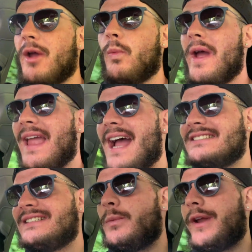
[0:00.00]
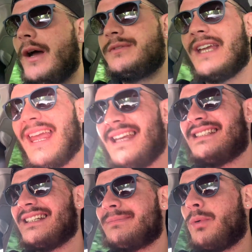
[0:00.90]
weight actually went up to
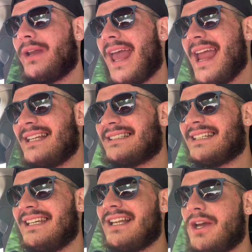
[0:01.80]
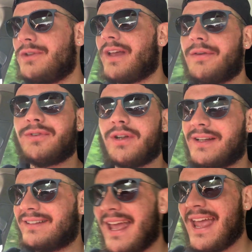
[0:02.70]
86.8 kilos after a
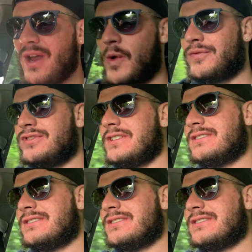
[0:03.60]
day of just